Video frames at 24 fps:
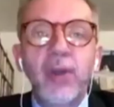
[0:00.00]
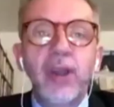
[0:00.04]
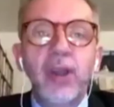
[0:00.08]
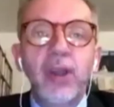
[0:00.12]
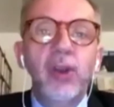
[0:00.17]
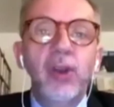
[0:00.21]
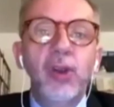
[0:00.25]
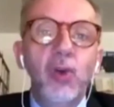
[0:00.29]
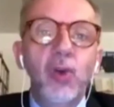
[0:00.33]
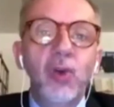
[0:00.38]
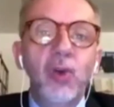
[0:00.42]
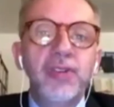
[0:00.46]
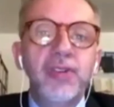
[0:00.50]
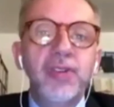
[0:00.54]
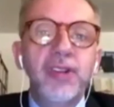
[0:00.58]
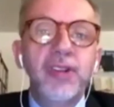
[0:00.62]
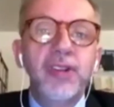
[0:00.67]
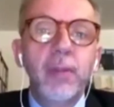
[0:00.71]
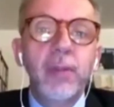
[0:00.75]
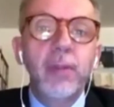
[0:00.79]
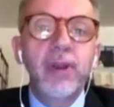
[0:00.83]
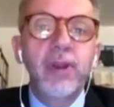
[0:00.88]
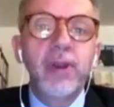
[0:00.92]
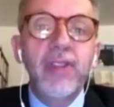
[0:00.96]
going to lose
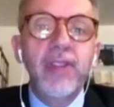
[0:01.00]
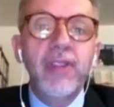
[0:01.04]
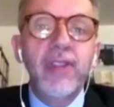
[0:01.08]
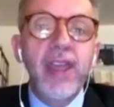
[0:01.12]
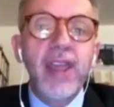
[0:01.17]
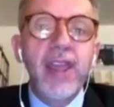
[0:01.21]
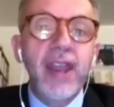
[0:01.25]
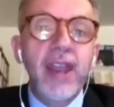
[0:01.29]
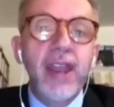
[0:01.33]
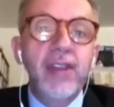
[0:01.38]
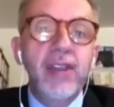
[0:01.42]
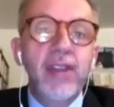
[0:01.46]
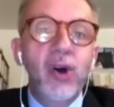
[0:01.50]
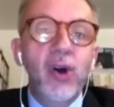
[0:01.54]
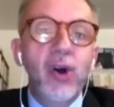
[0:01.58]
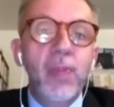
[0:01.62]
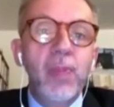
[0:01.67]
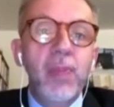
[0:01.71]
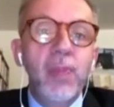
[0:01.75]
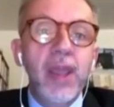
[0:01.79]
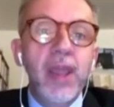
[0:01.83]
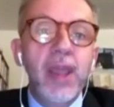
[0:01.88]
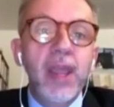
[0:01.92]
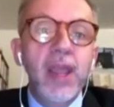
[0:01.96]
some, but at the end
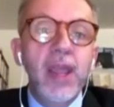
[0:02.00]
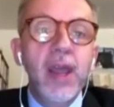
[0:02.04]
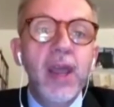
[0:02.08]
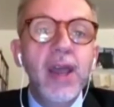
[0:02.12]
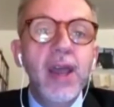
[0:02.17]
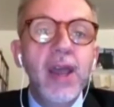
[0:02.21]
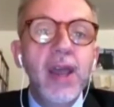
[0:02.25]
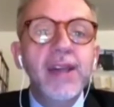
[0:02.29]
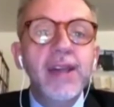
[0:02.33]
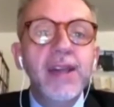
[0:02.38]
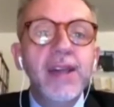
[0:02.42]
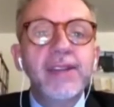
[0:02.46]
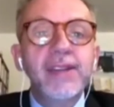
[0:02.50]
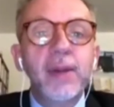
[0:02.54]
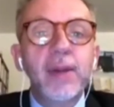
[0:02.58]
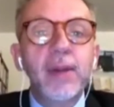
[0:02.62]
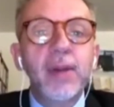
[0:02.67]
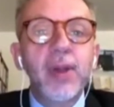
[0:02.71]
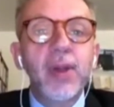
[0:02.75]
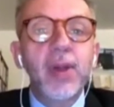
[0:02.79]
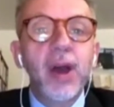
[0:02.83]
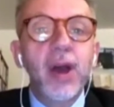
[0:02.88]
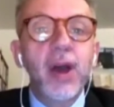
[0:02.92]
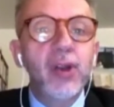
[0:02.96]
there'll be
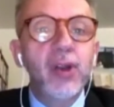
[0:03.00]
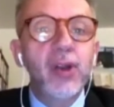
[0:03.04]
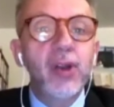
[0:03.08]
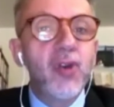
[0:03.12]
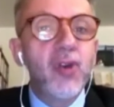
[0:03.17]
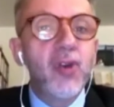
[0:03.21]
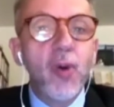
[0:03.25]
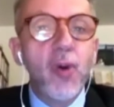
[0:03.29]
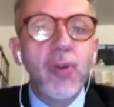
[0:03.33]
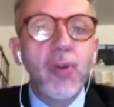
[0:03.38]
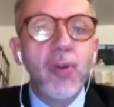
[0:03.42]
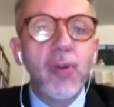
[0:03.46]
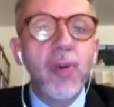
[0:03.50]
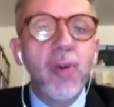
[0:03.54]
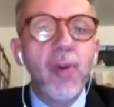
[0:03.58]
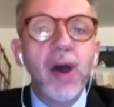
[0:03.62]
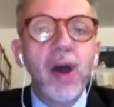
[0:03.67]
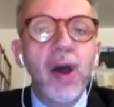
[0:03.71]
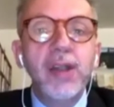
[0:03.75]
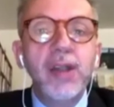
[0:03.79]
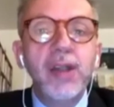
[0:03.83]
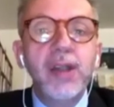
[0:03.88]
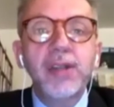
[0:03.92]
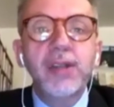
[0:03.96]
some kind of
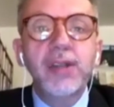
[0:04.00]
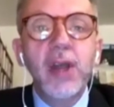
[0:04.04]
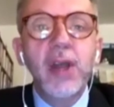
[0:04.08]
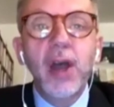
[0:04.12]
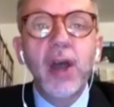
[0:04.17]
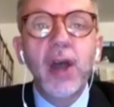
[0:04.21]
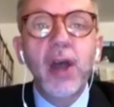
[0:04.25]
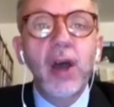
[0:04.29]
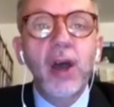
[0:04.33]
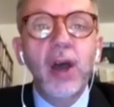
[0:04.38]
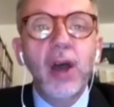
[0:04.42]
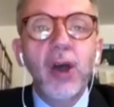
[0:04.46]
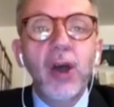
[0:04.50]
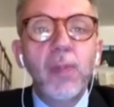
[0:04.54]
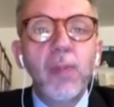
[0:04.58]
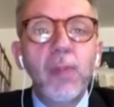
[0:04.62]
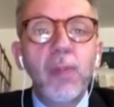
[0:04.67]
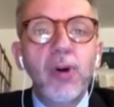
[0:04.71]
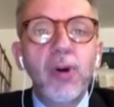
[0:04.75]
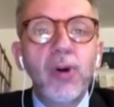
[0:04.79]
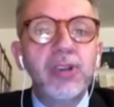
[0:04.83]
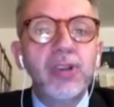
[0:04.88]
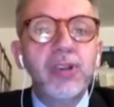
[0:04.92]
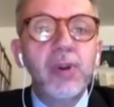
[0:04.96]
compromise,
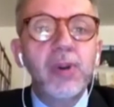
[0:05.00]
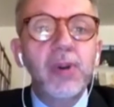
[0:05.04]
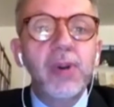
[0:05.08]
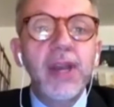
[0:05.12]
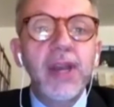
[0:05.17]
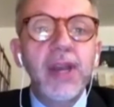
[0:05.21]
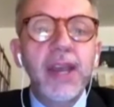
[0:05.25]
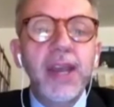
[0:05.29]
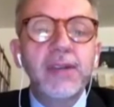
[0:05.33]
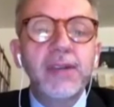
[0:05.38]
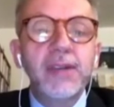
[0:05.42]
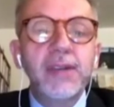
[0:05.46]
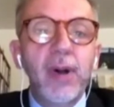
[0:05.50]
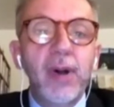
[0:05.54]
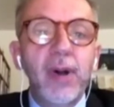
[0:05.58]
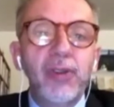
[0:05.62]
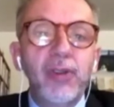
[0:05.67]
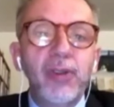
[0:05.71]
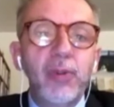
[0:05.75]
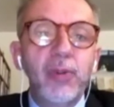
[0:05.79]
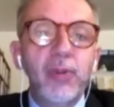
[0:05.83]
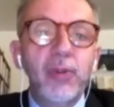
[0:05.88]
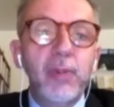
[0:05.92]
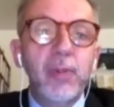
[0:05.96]
possibly next
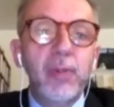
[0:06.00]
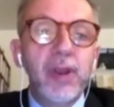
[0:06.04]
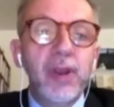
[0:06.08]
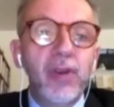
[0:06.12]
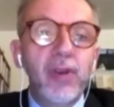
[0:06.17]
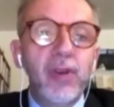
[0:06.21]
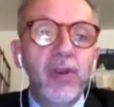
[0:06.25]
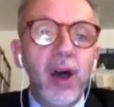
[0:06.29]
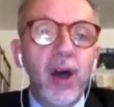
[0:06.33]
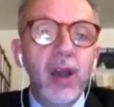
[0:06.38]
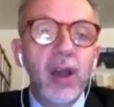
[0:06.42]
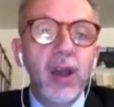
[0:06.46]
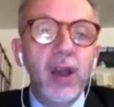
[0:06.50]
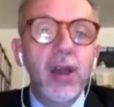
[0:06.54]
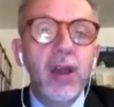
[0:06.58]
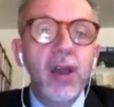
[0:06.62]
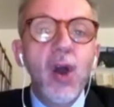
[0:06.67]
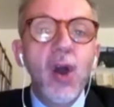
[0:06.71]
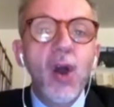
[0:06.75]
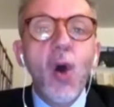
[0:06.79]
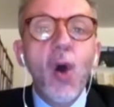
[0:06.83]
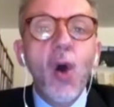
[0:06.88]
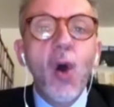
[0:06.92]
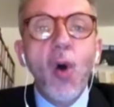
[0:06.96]
month with a bit of luck.
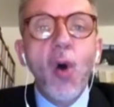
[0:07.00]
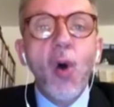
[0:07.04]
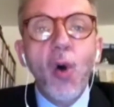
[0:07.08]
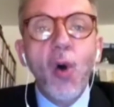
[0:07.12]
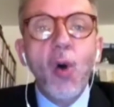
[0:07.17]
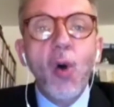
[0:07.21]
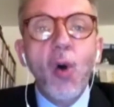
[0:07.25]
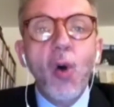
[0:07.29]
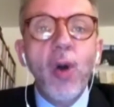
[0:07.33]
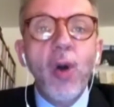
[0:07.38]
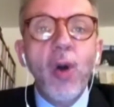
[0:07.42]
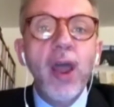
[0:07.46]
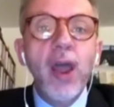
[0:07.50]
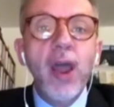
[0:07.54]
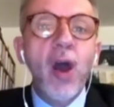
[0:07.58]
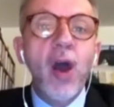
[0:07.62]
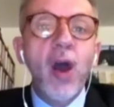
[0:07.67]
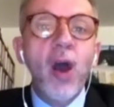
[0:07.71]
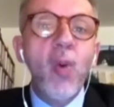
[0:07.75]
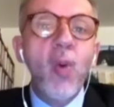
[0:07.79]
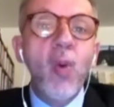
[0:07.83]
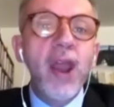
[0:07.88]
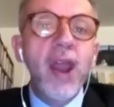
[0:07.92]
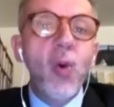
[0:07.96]
Or we're
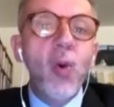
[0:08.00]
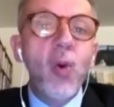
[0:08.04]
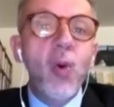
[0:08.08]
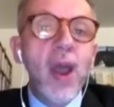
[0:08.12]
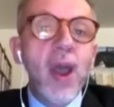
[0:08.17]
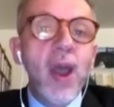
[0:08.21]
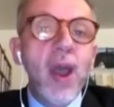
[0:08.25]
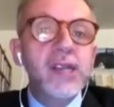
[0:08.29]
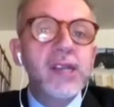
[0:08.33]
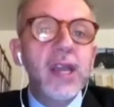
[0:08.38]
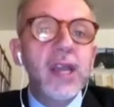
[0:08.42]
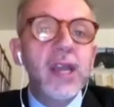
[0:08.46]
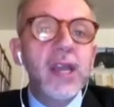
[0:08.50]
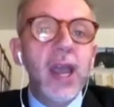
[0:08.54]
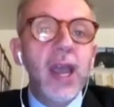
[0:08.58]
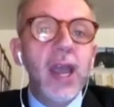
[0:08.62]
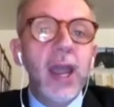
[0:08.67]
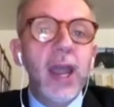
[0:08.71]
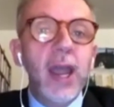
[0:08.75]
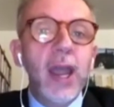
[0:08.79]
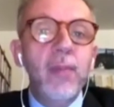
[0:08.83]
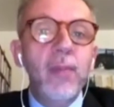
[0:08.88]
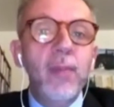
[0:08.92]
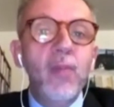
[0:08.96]
in a waiting
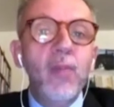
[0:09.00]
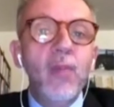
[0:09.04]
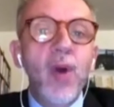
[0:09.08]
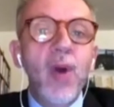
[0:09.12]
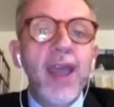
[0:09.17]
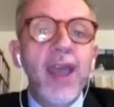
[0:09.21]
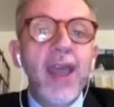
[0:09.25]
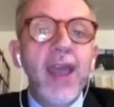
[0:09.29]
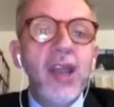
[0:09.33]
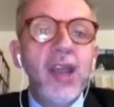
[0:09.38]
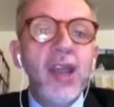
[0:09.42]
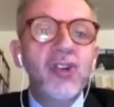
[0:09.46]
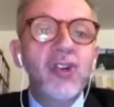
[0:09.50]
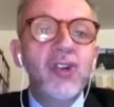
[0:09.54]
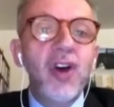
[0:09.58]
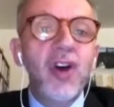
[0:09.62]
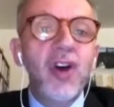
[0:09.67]
game where each